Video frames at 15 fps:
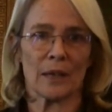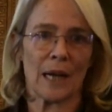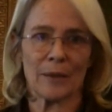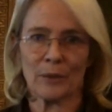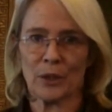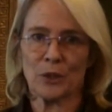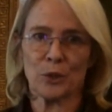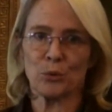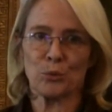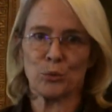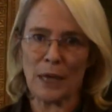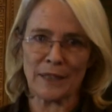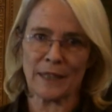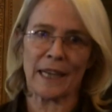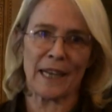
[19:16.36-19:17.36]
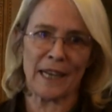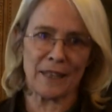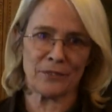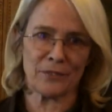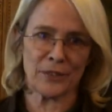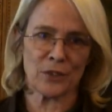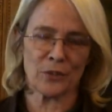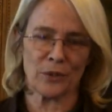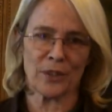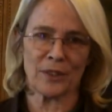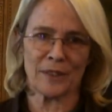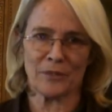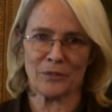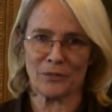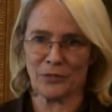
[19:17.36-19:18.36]
I'm going to eradicate aphids from the
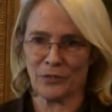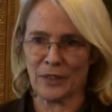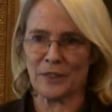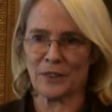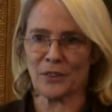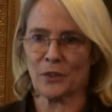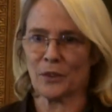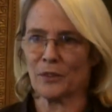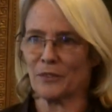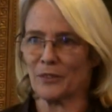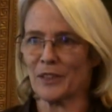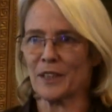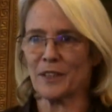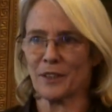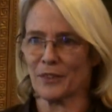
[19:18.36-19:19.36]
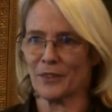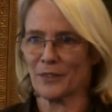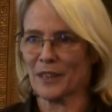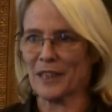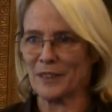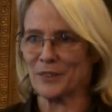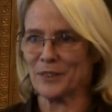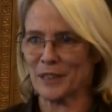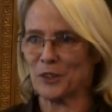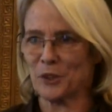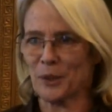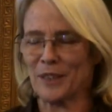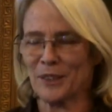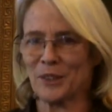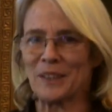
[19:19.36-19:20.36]
face of the earth kind of
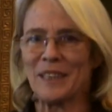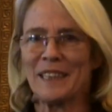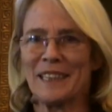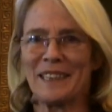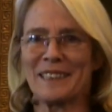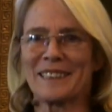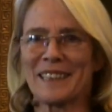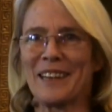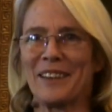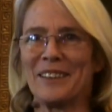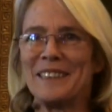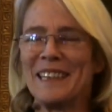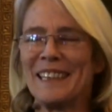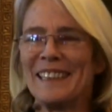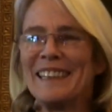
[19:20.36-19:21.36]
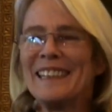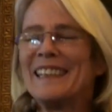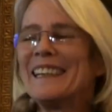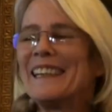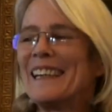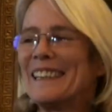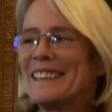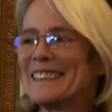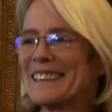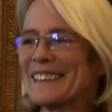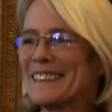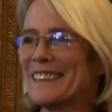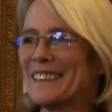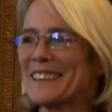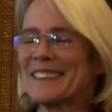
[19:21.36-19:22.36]
situation. It's
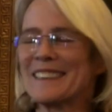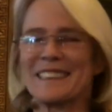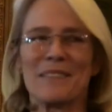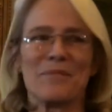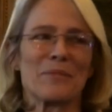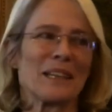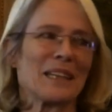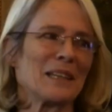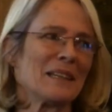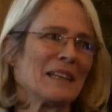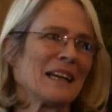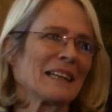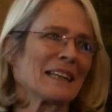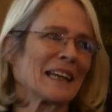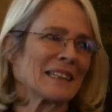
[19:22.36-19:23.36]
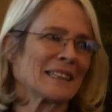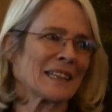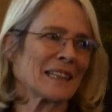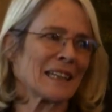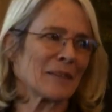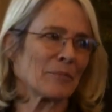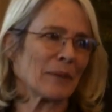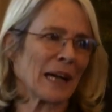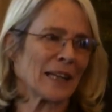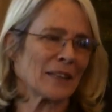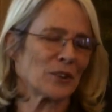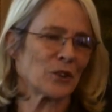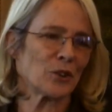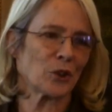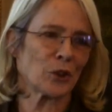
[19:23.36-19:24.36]
just simply get the thing back
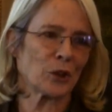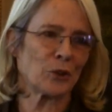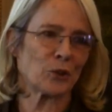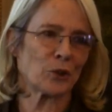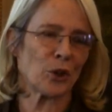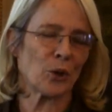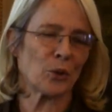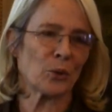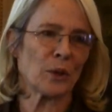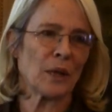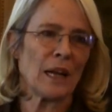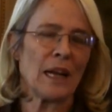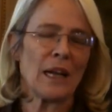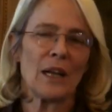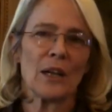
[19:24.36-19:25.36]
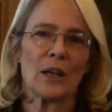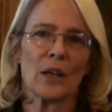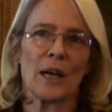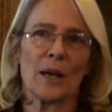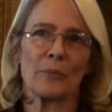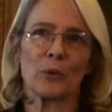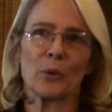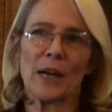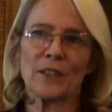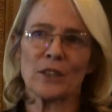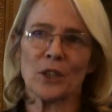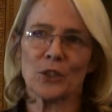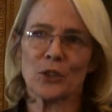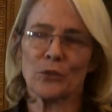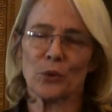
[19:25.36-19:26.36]
into control. Quite
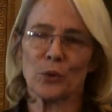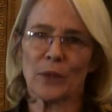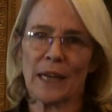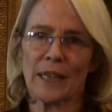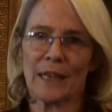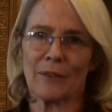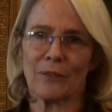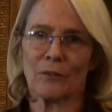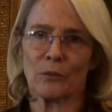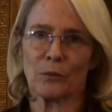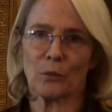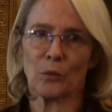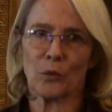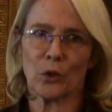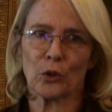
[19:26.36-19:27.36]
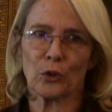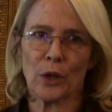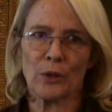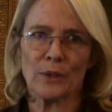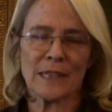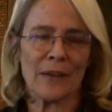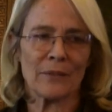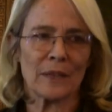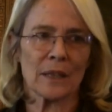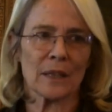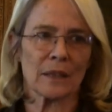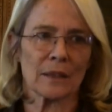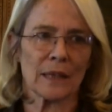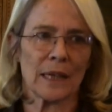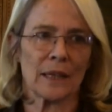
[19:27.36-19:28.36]
a lot of organic growers have a
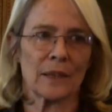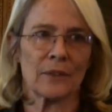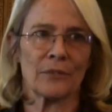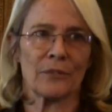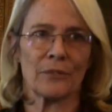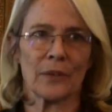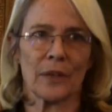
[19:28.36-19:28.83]
little kind of